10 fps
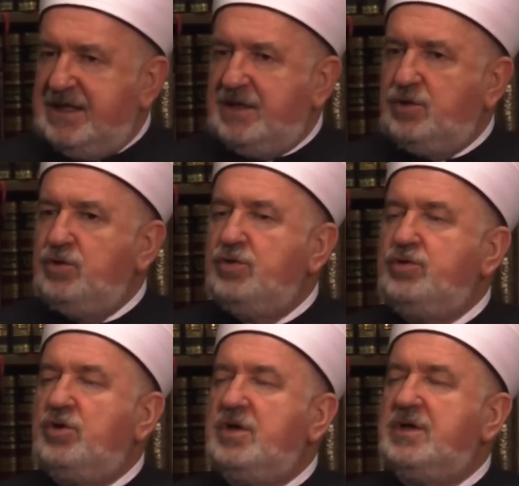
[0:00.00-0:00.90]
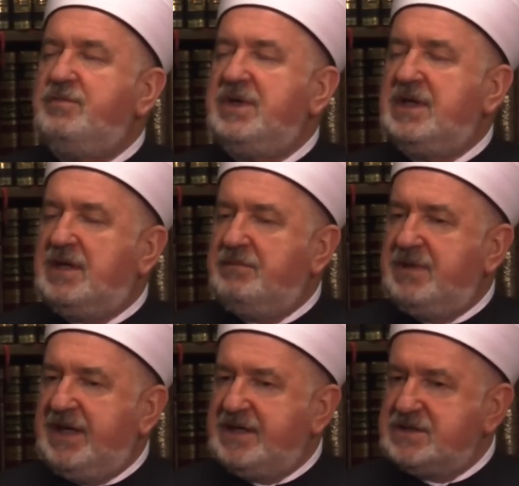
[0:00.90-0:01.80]
That you don't
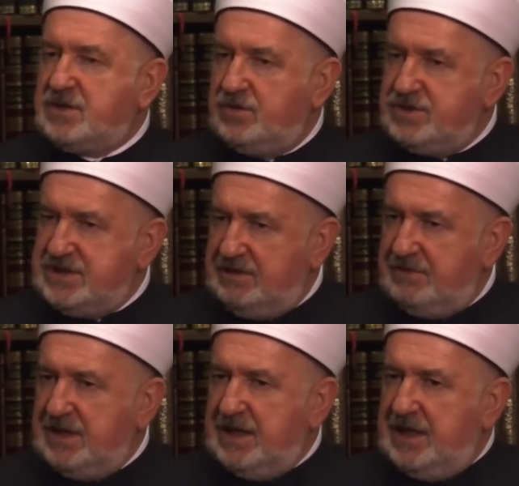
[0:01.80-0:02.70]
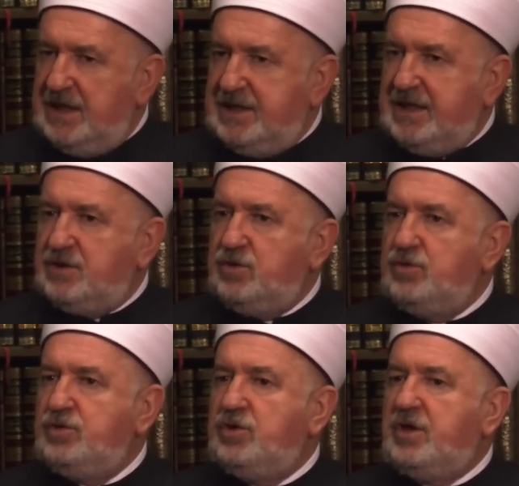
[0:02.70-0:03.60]
become exclusive, that
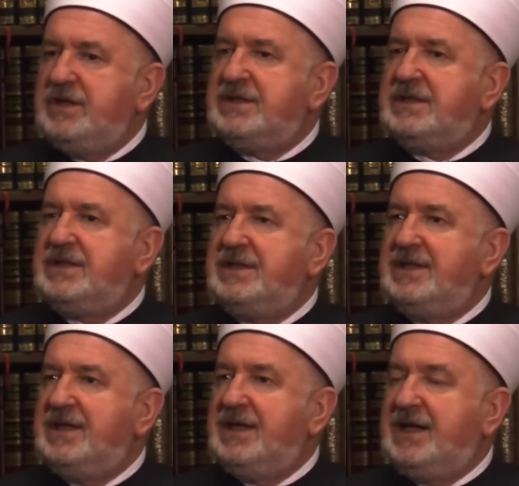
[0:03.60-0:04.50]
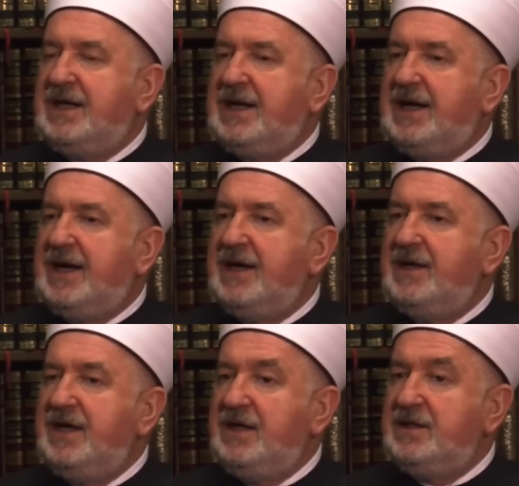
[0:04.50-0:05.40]
you don't
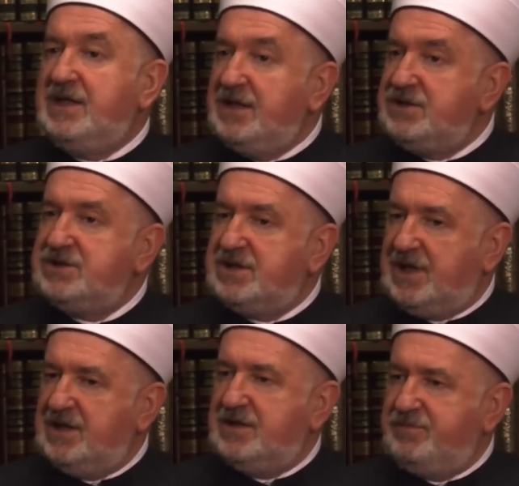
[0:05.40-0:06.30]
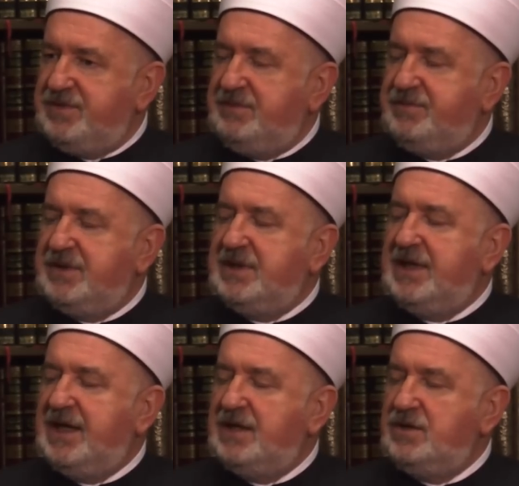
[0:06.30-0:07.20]
endanger other people,
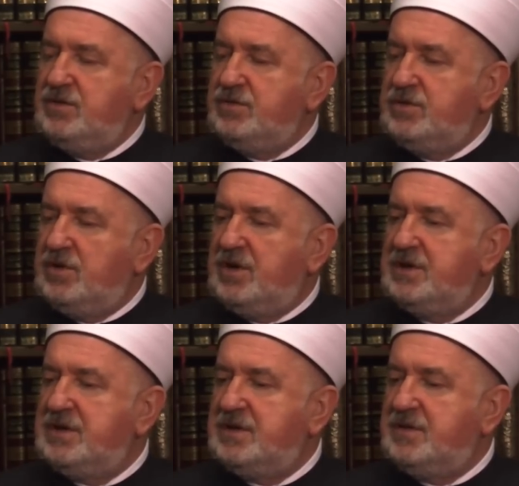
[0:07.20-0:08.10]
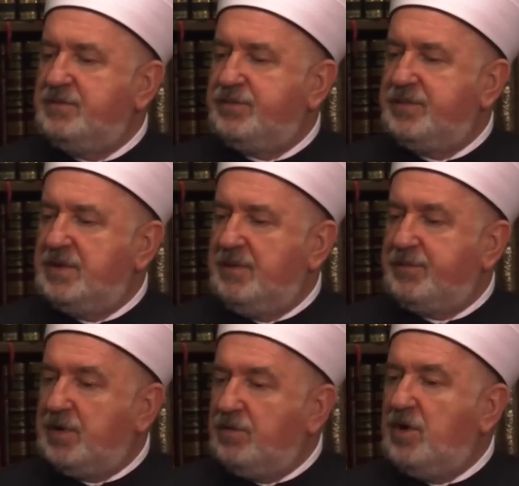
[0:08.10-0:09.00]
and you don't
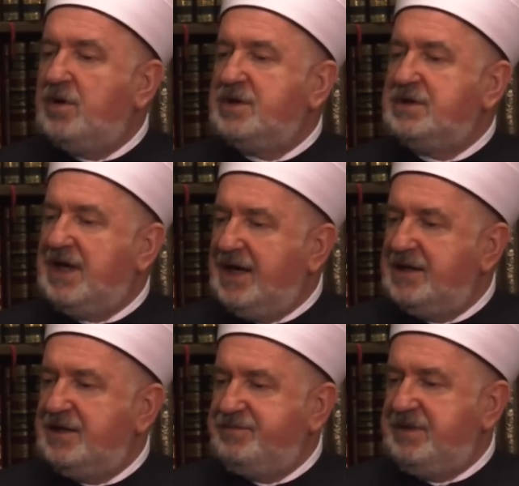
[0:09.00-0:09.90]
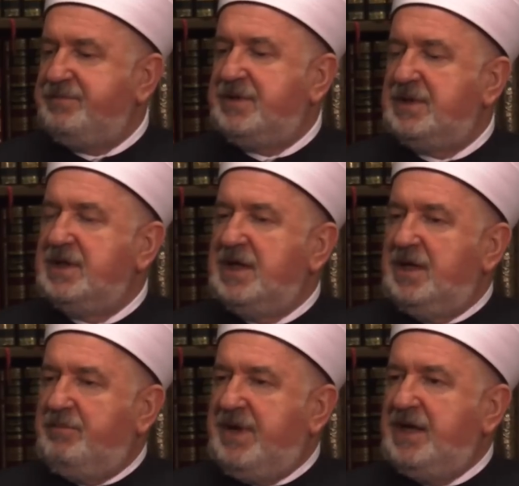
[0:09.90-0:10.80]
provoke other people
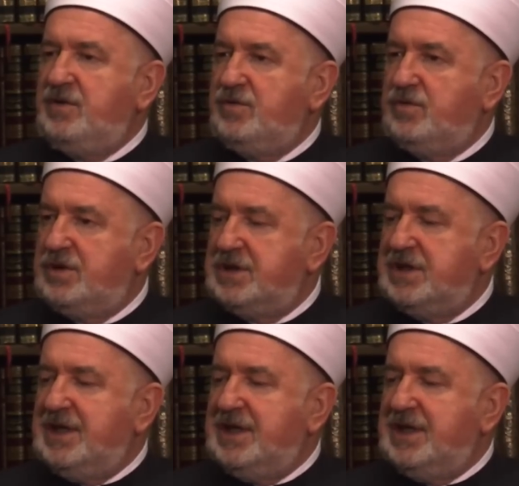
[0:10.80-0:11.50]
by your